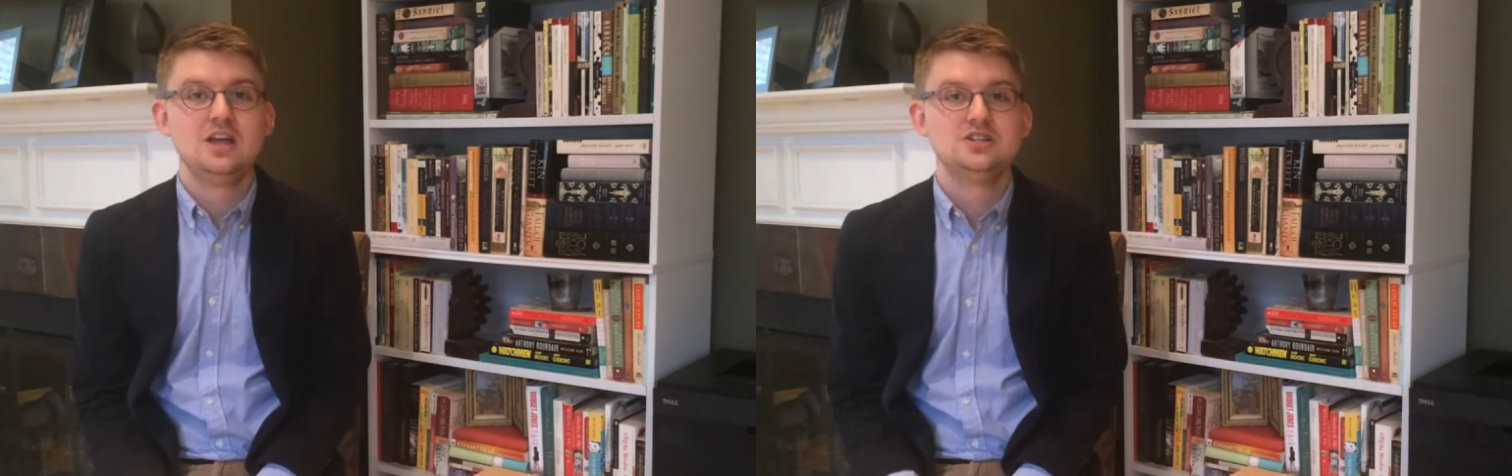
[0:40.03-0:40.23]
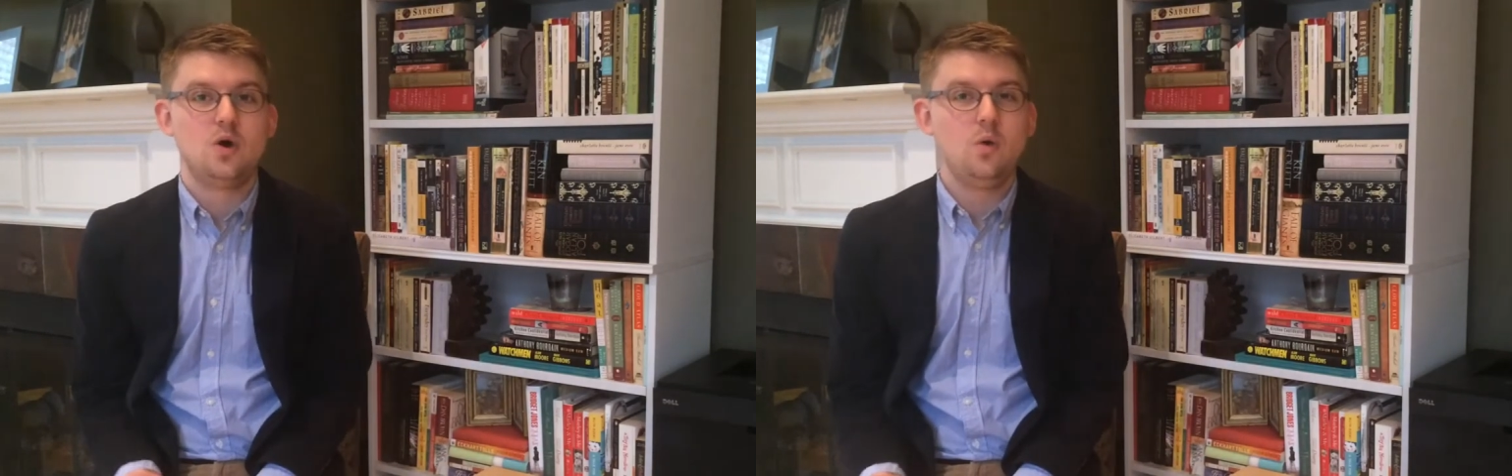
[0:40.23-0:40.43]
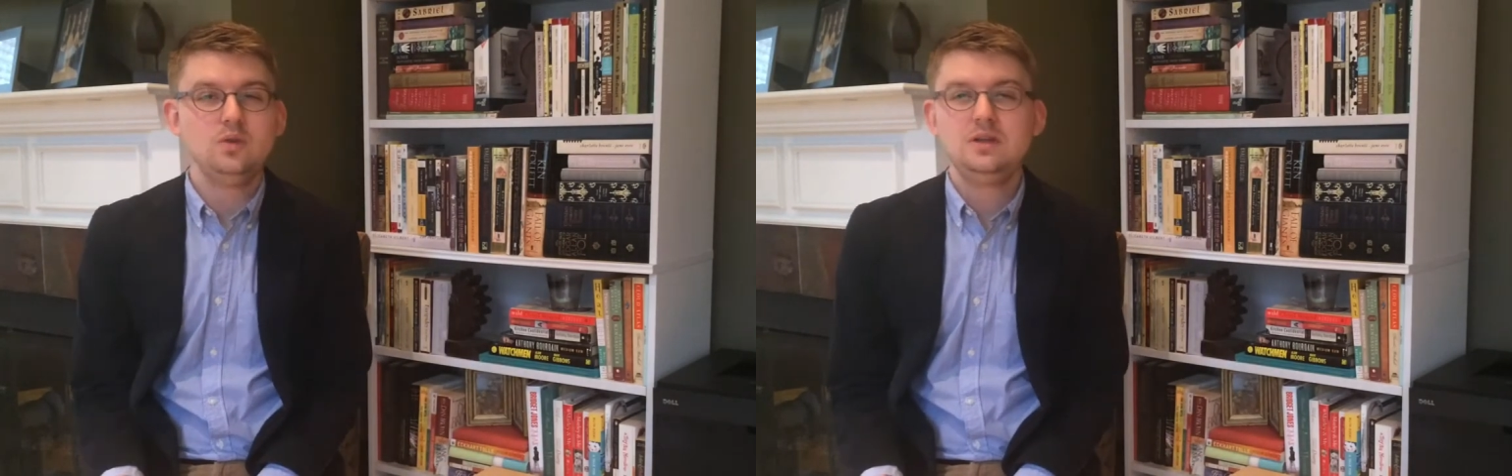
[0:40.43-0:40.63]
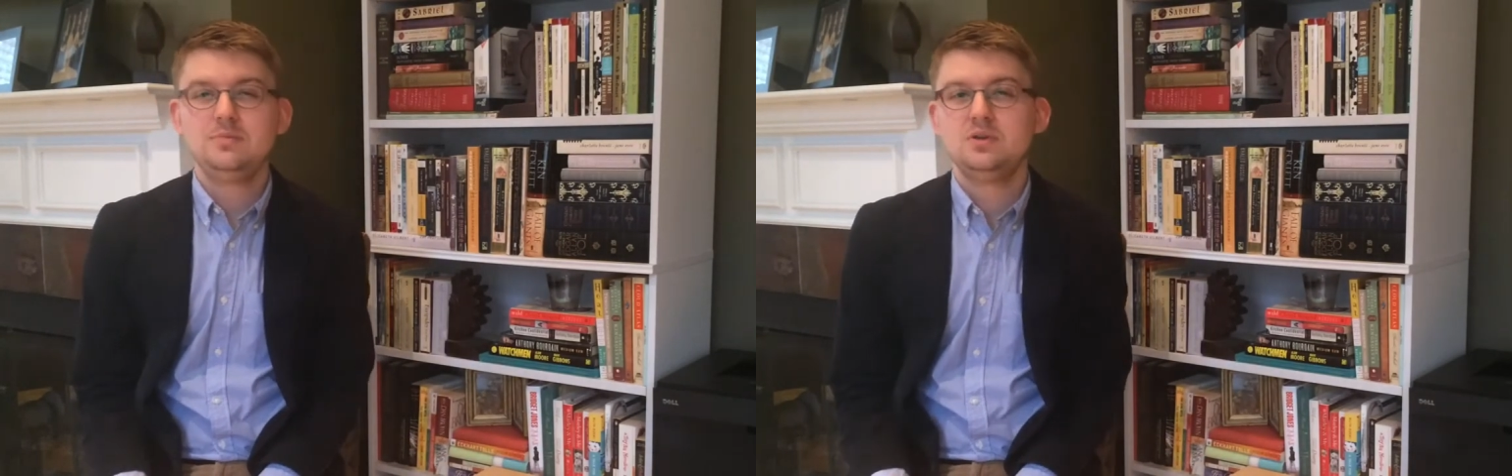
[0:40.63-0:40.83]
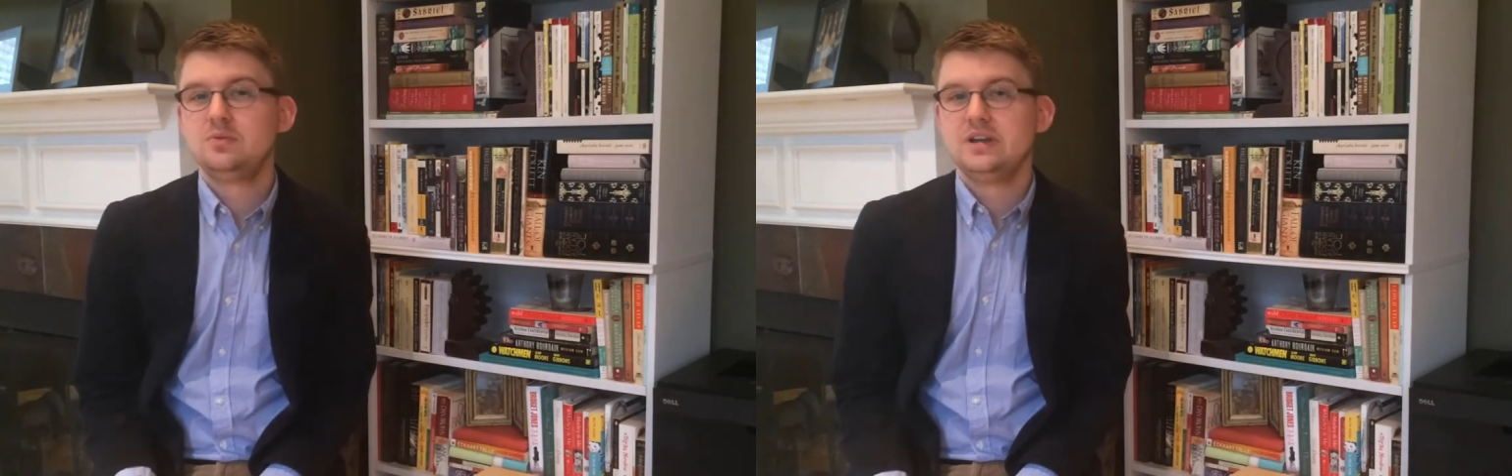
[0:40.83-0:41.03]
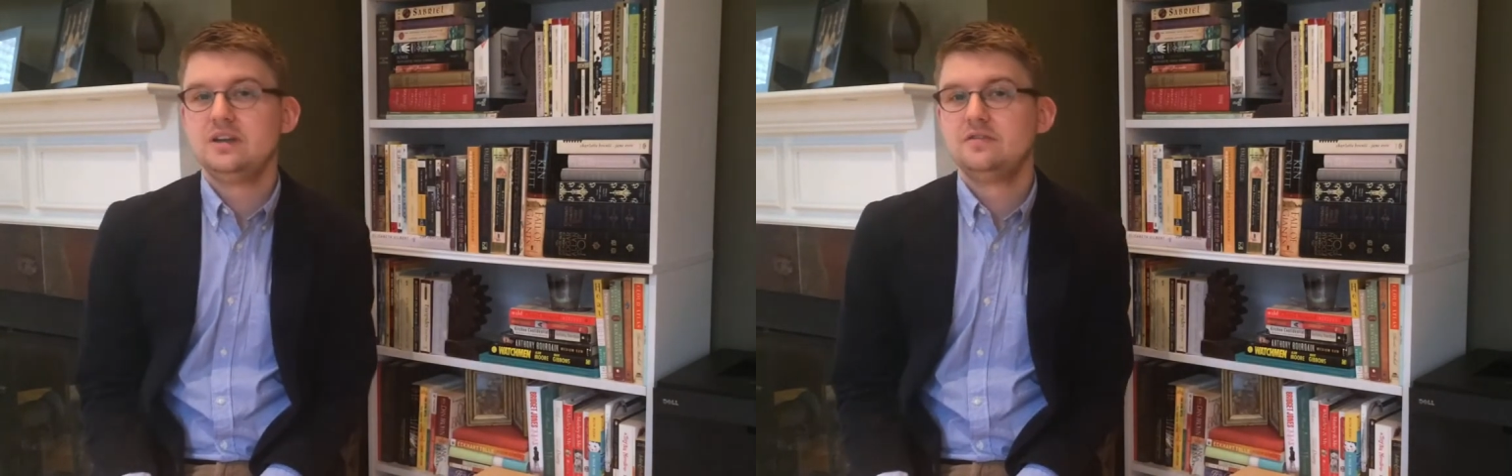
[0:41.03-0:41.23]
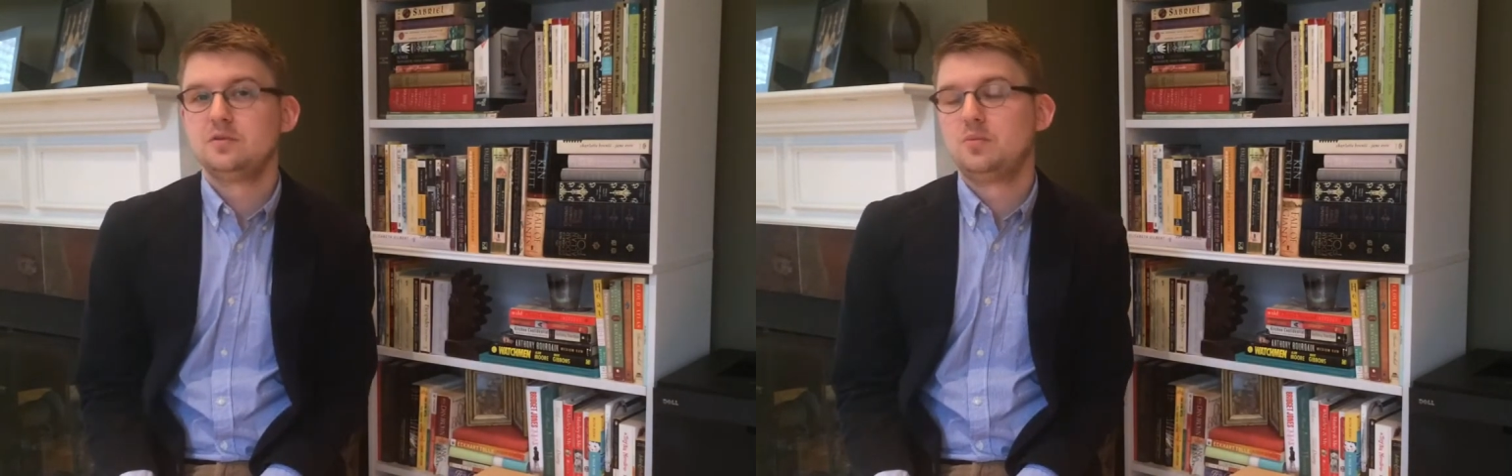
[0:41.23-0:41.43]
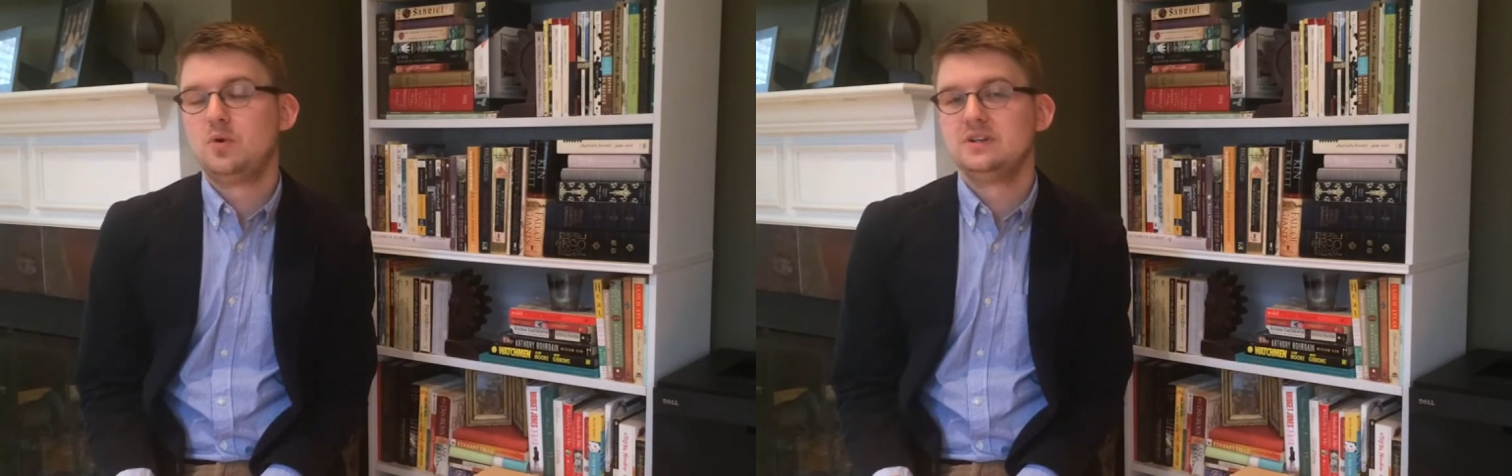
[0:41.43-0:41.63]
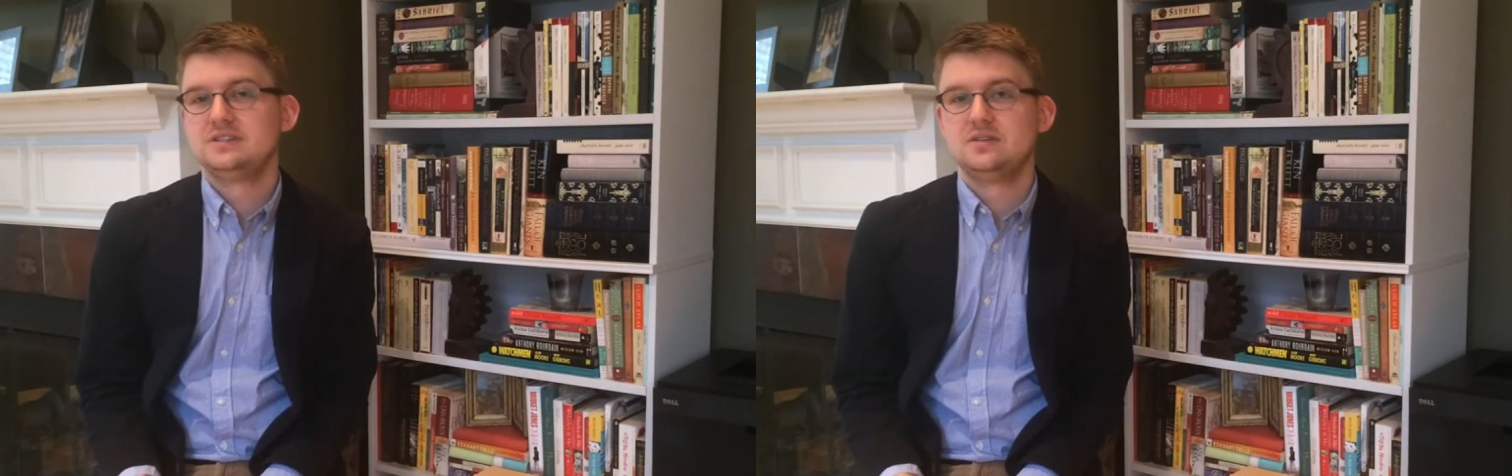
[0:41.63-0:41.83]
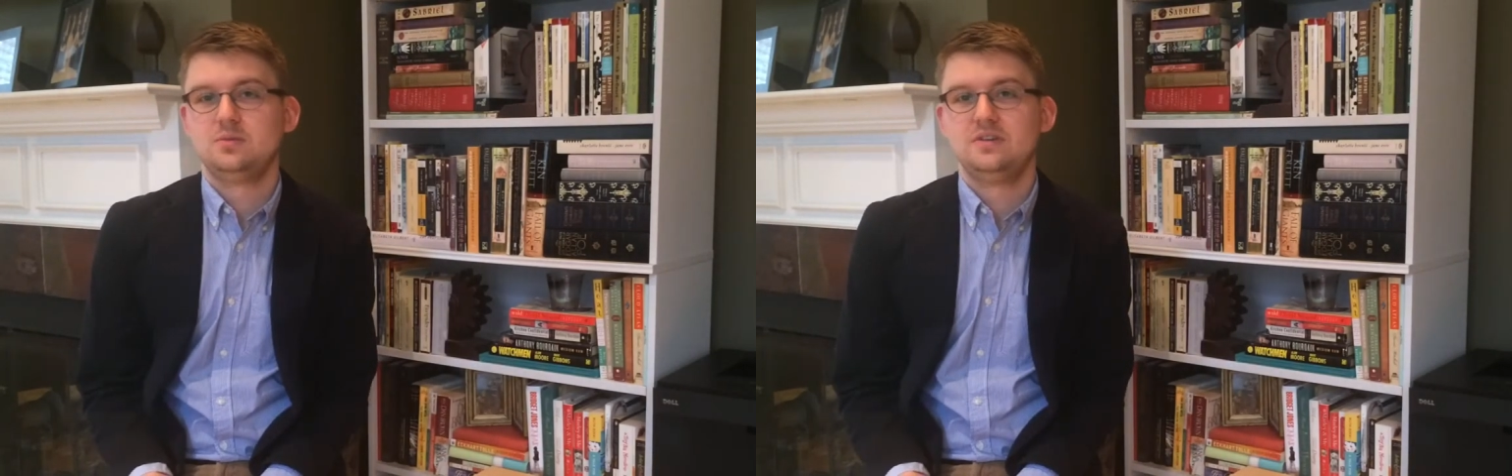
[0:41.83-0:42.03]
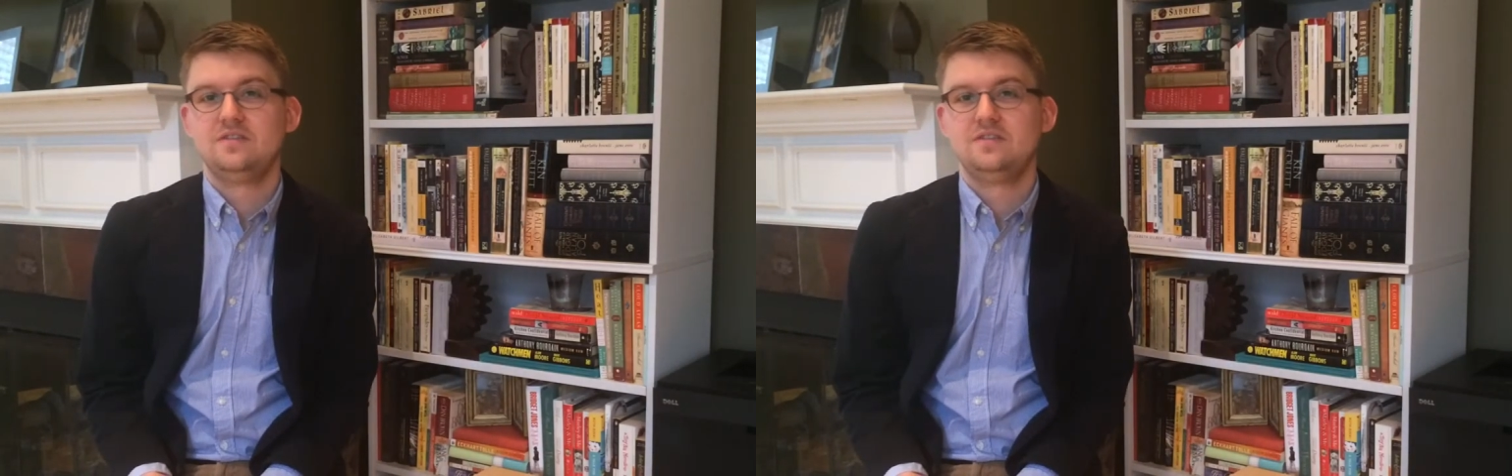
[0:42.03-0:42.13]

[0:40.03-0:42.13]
to only be reading for points that we